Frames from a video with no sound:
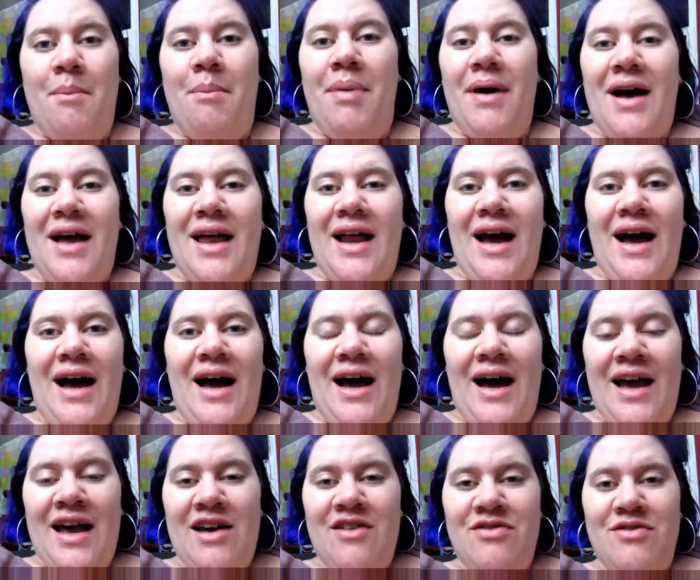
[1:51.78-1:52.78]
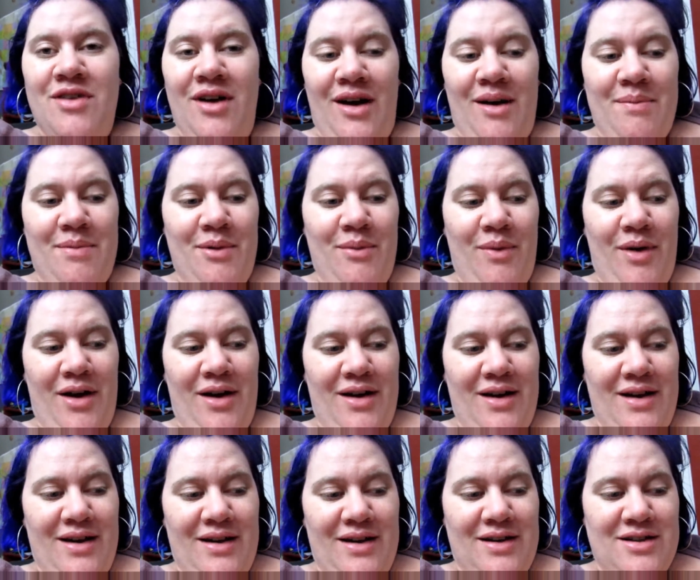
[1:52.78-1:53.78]
But I have not been
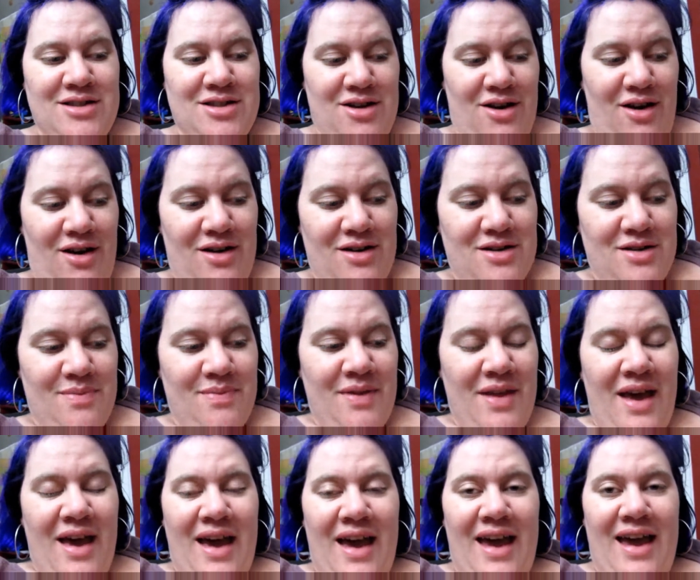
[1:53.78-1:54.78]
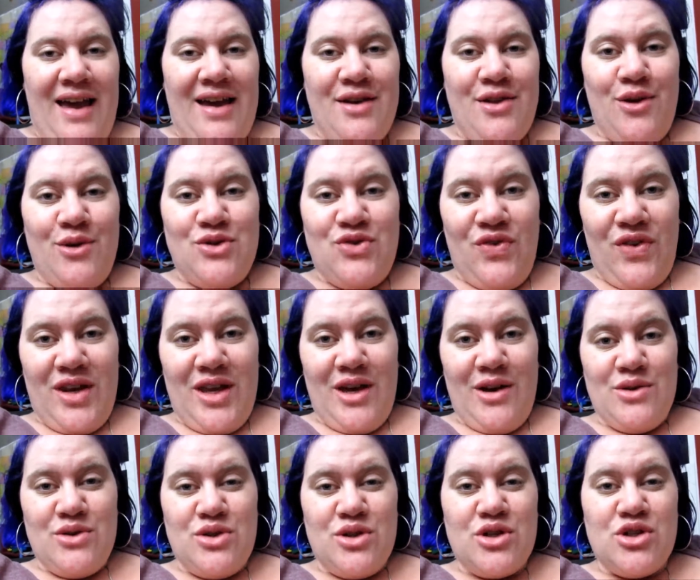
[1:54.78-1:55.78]
wearing a skirt. And those
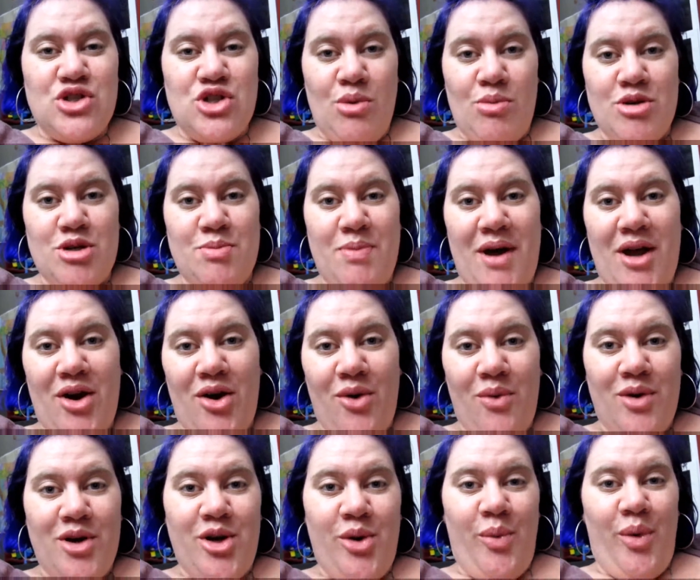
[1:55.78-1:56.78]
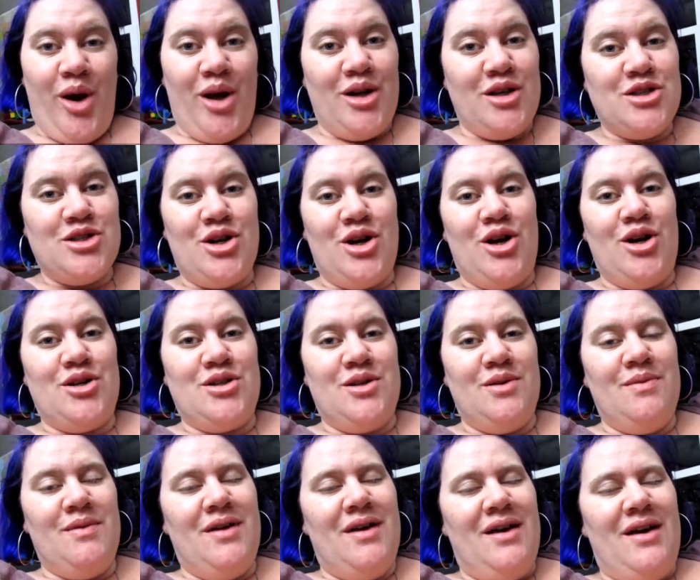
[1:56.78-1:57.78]
videos look so much better when you're wearing a
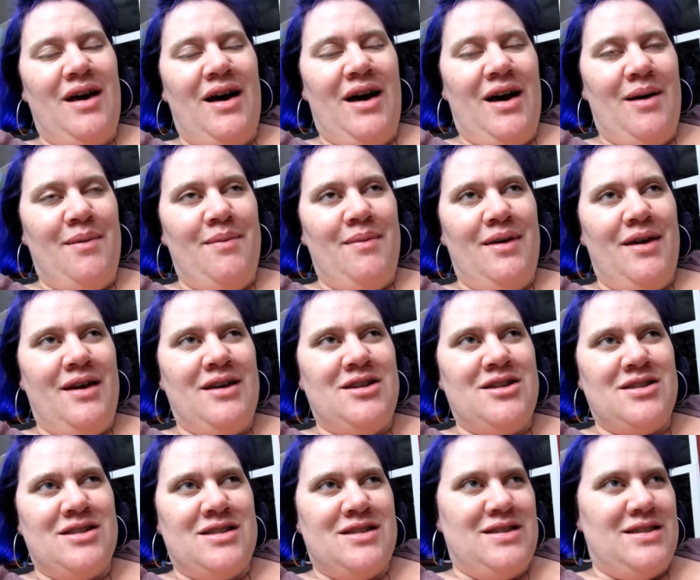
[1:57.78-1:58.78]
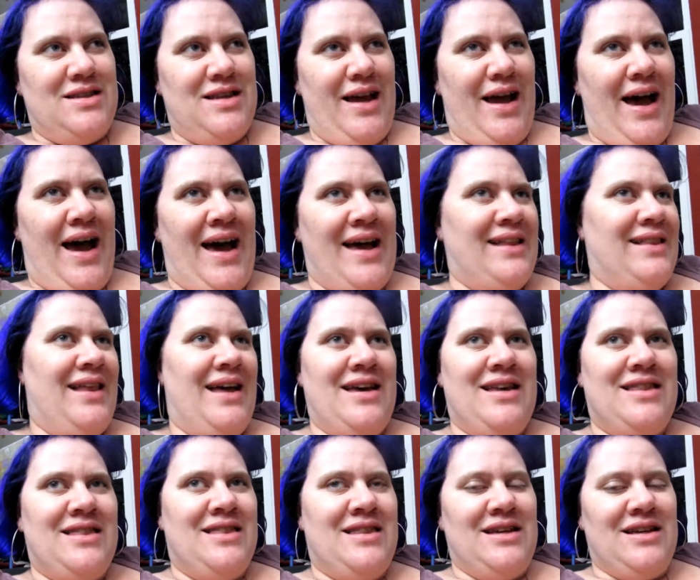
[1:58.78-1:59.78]
skirt. Um, it just I
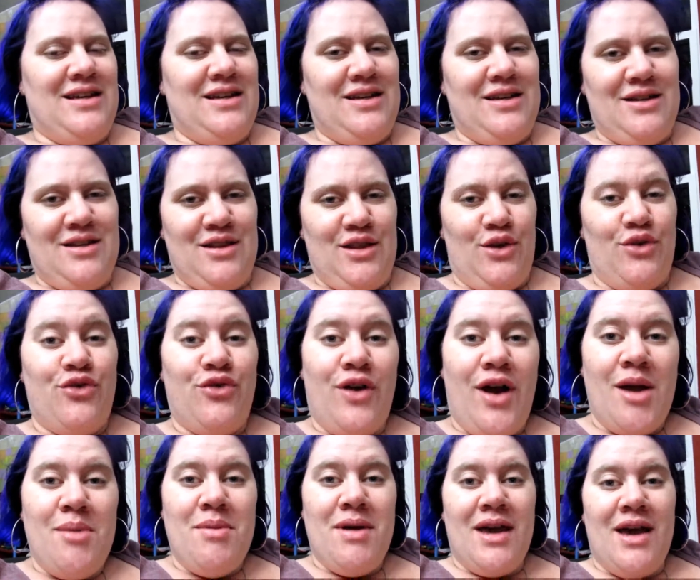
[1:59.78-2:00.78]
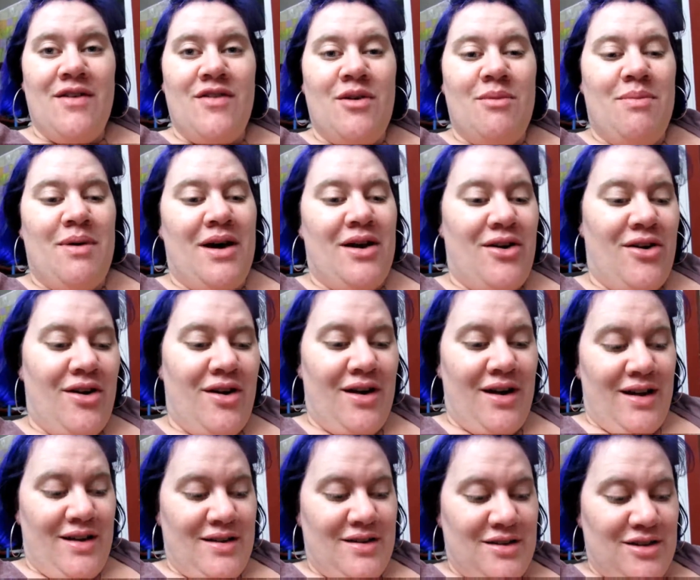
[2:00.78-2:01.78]
like the the framing of it better
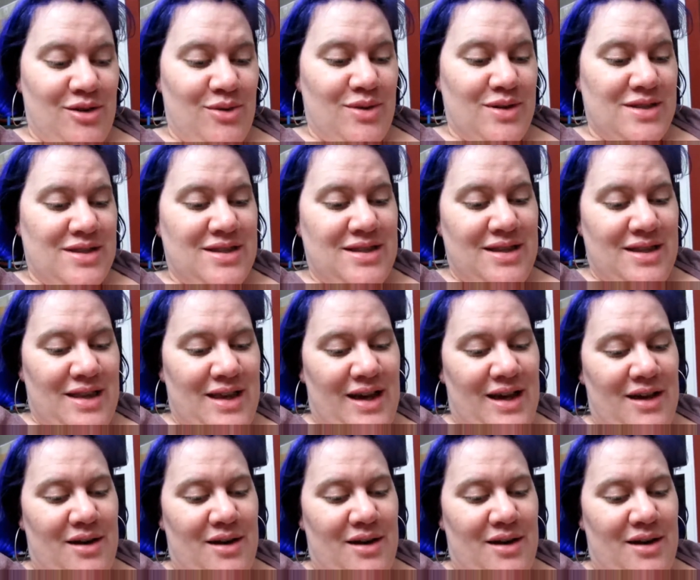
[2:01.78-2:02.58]
and you can see the